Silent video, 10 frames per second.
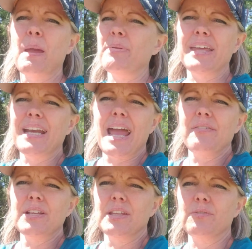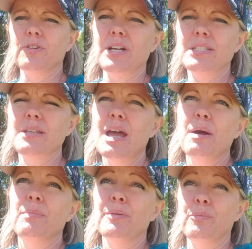But they didn't have anything for us.
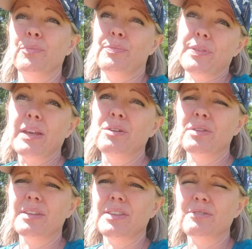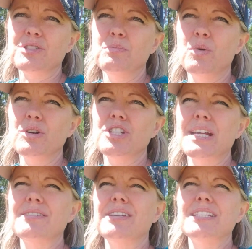But they knew that there was more
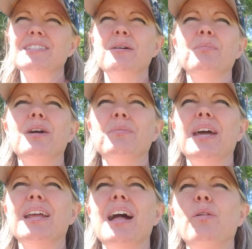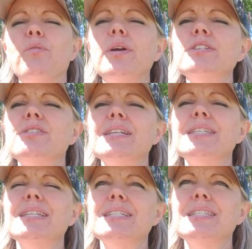chance of getting something coming out of California, so they
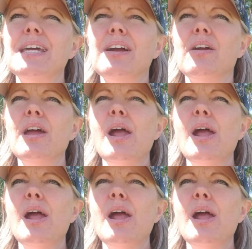sent us there.